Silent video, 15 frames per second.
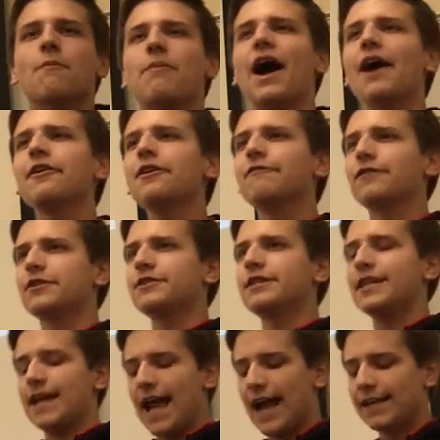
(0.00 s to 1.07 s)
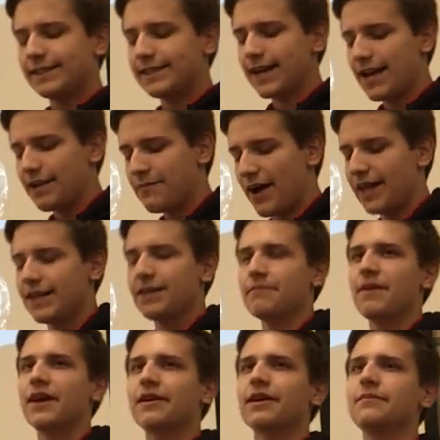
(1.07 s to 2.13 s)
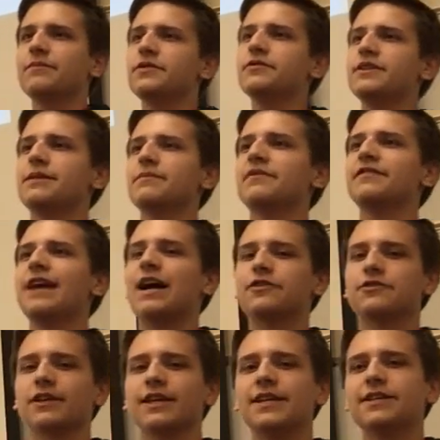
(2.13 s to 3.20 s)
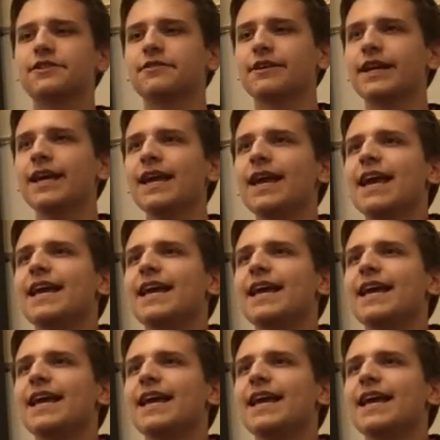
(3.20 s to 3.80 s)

Biodiversity, as stated by the American Museum of Natural History,